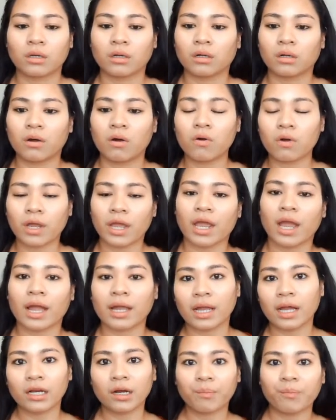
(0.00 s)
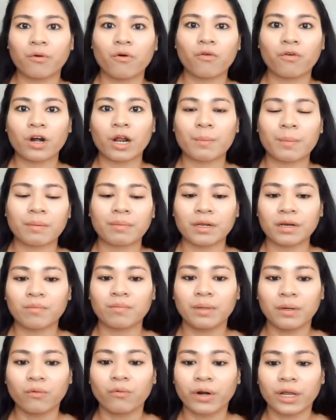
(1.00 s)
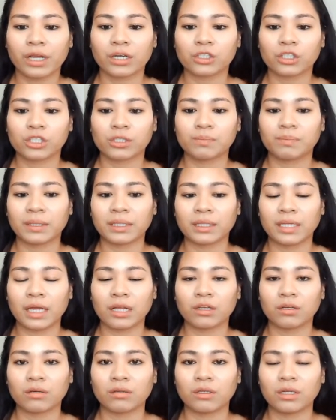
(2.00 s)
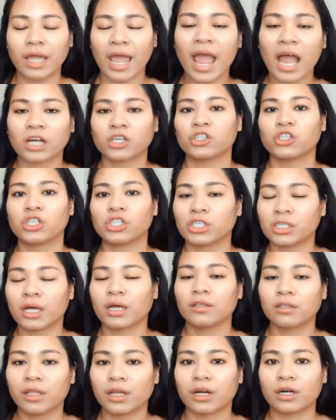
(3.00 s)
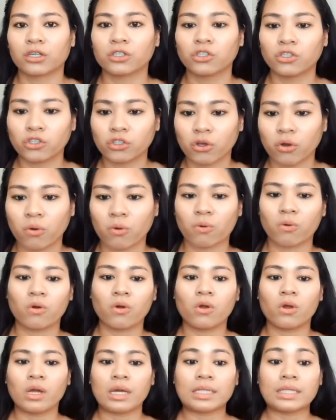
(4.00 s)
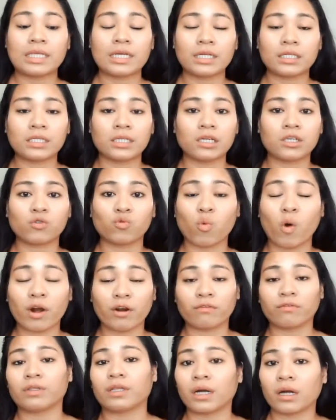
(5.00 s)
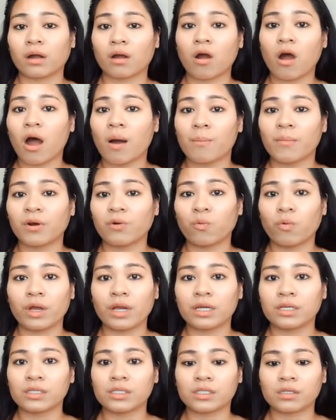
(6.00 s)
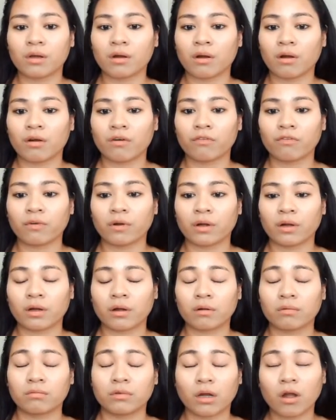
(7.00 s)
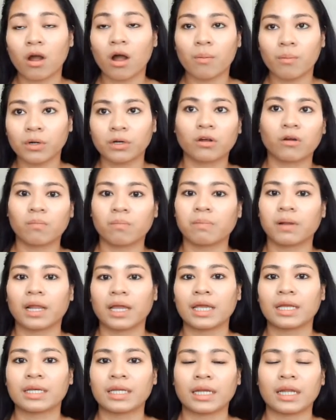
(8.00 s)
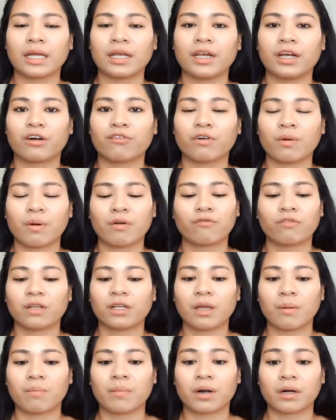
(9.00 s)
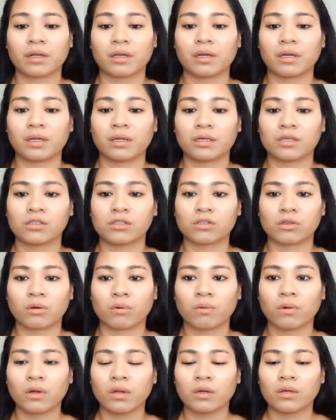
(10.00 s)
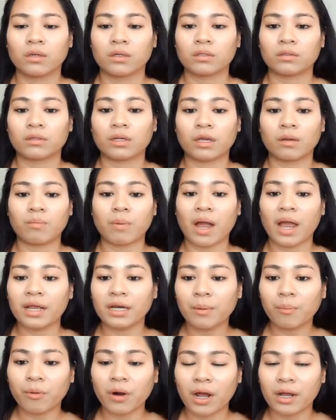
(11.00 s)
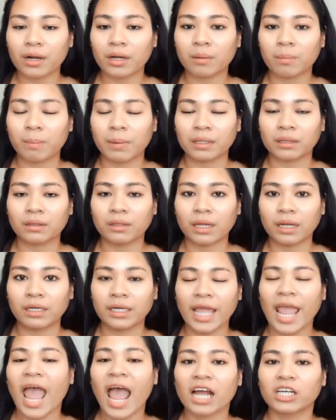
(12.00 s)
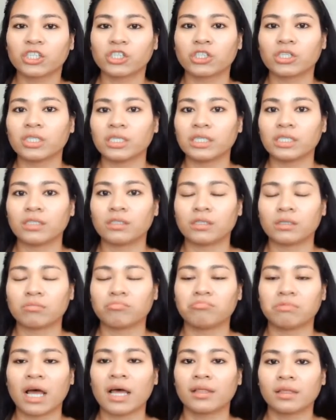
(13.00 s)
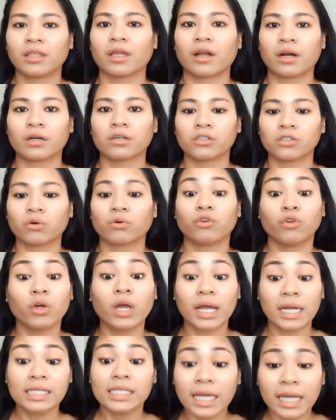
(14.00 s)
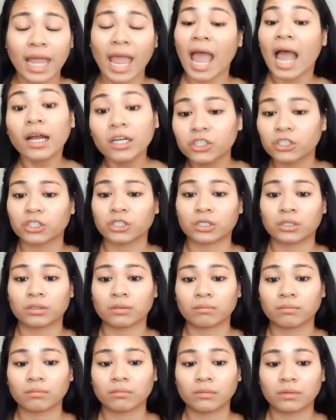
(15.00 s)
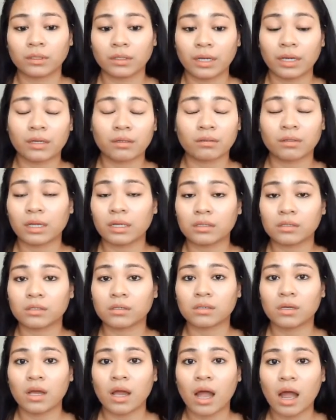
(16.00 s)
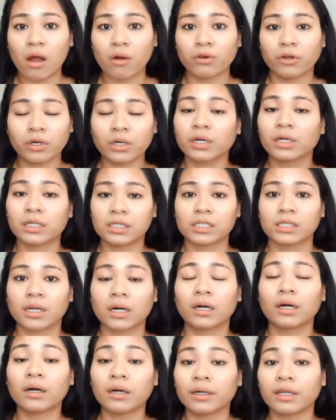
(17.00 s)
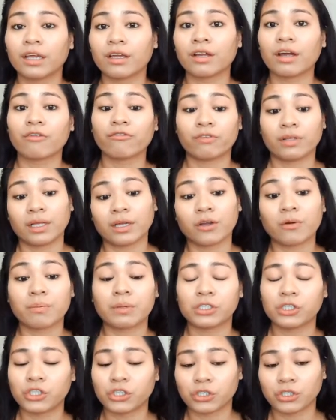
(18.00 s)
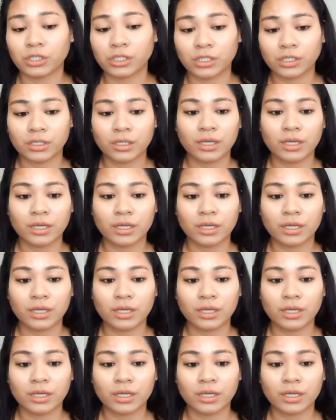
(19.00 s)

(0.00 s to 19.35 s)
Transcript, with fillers: okay, I got the program, I'm gonna be rich, but then the action is not there. So this is one of the common ways of the common complaint that I hear from affiliate marketing is, so they buy the product, but then the action is not there. So you gotta take action. And that's how you're gonna start earning affiliate commissions.